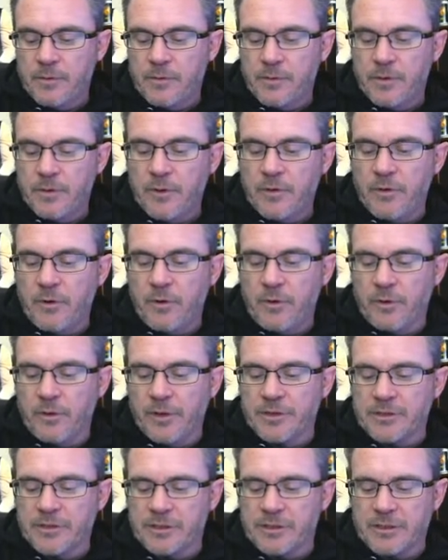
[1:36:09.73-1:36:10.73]
Oh, cool.
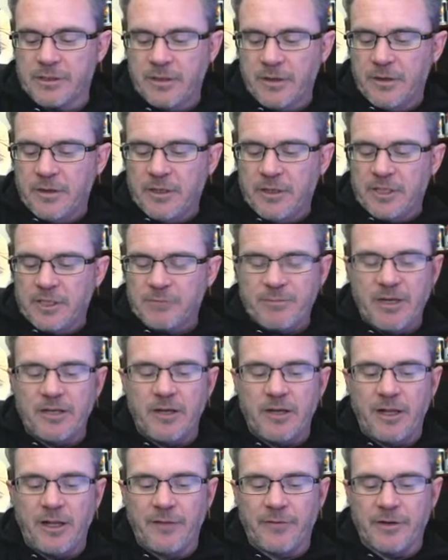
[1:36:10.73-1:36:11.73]
Let's just spend
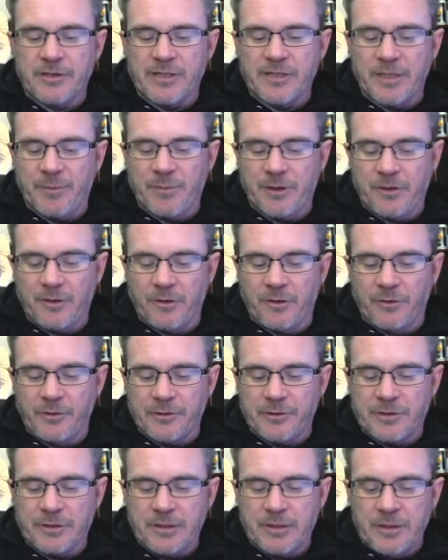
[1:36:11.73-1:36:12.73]
all of our set
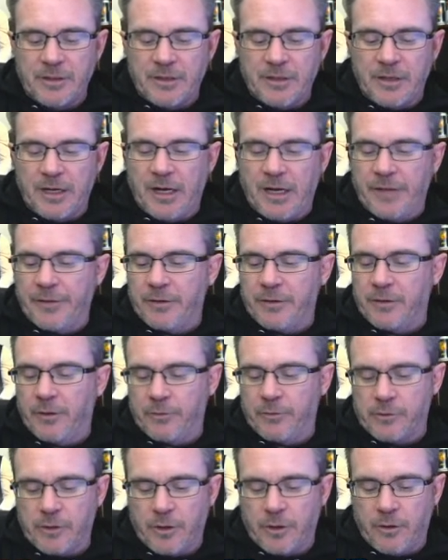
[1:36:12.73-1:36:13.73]
materials on the
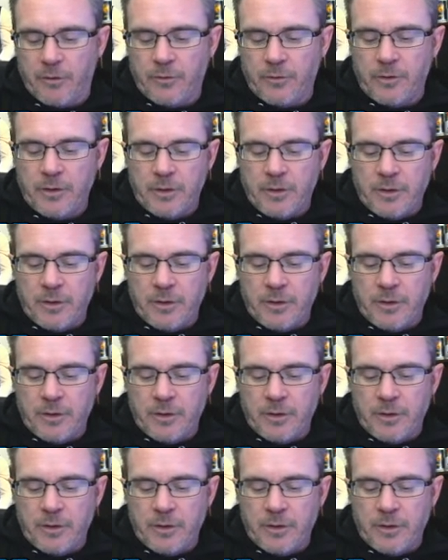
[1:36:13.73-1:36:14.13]
dojo